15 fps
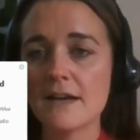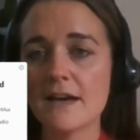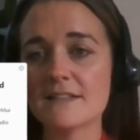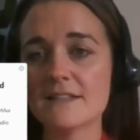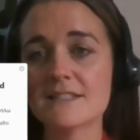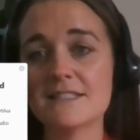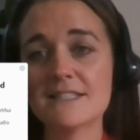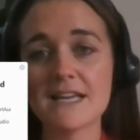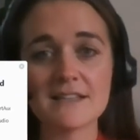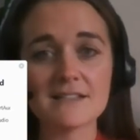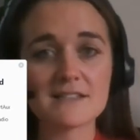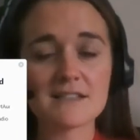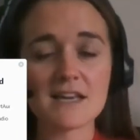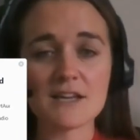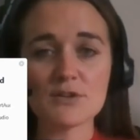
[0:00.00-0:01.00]
to
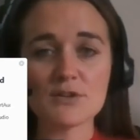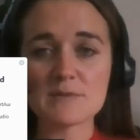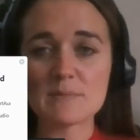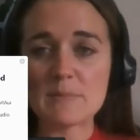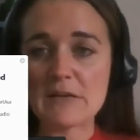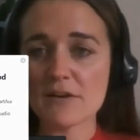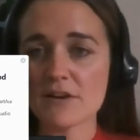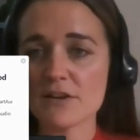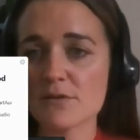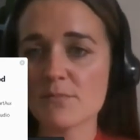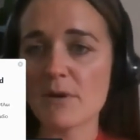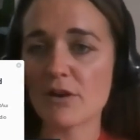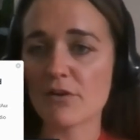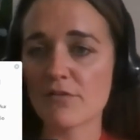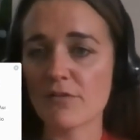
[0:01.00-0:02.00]
test that your speaker and your
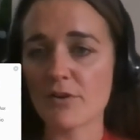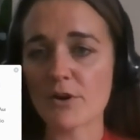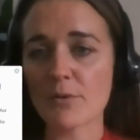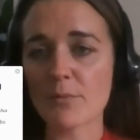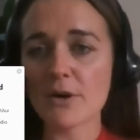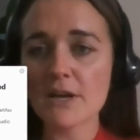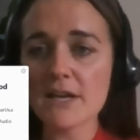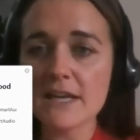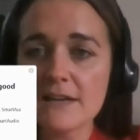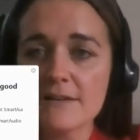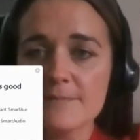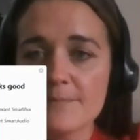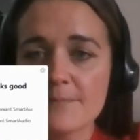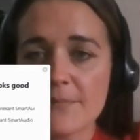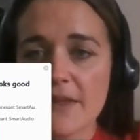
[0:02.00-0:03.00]
microphone are
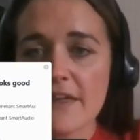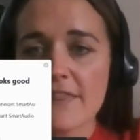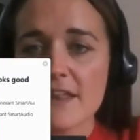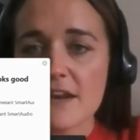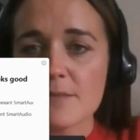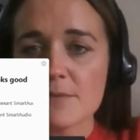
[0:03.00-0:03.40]
working, and then I'm